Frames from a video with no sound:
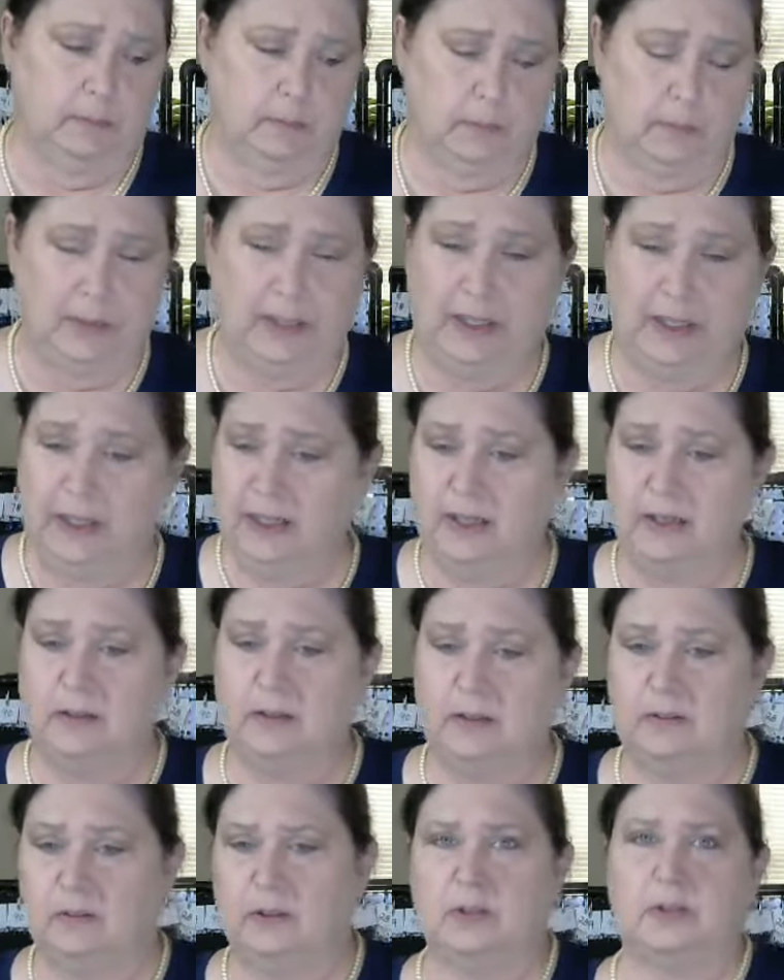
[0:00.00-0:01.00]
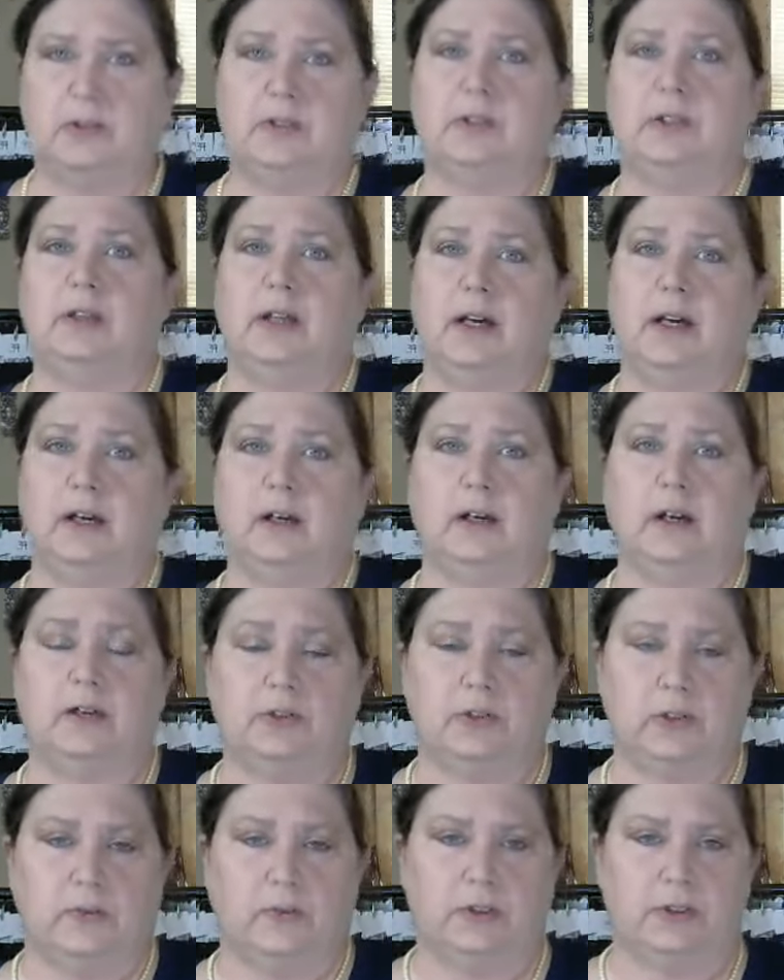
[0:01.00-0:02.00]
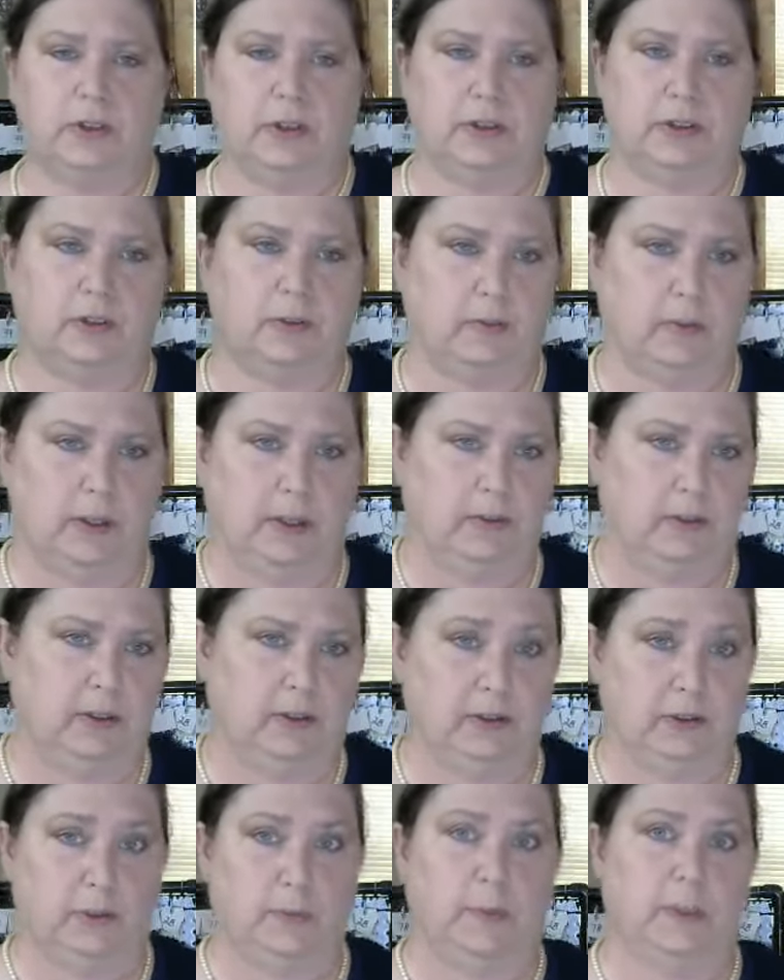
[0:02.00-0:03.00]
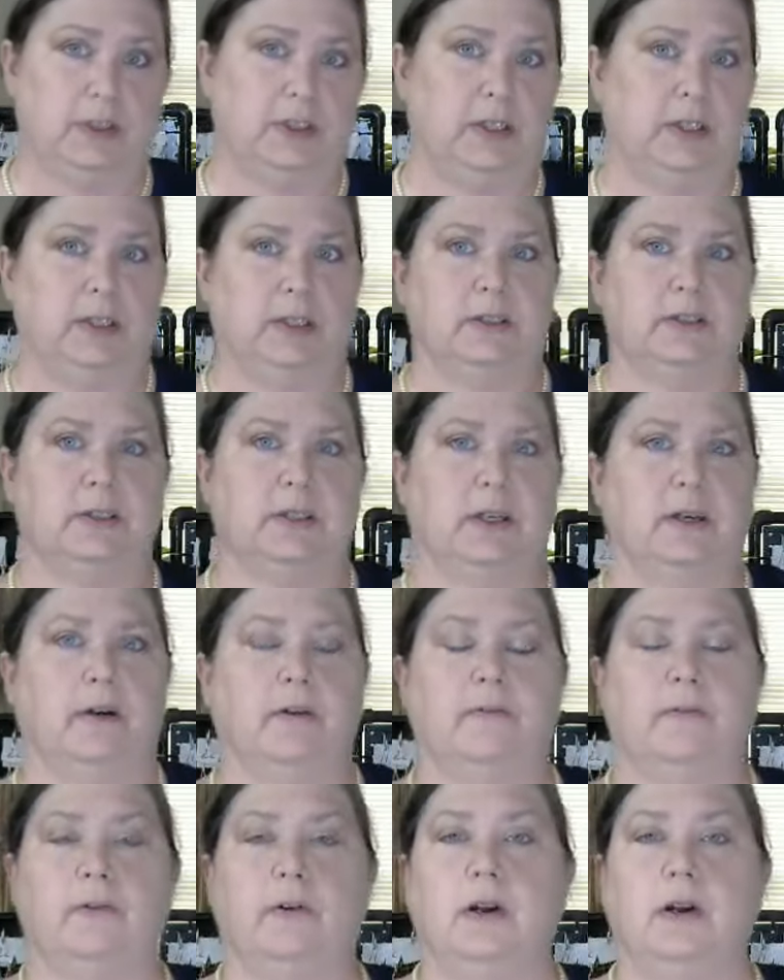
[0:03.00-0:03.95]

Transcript: But again, there's a lot of controversy surrounding smudging itself,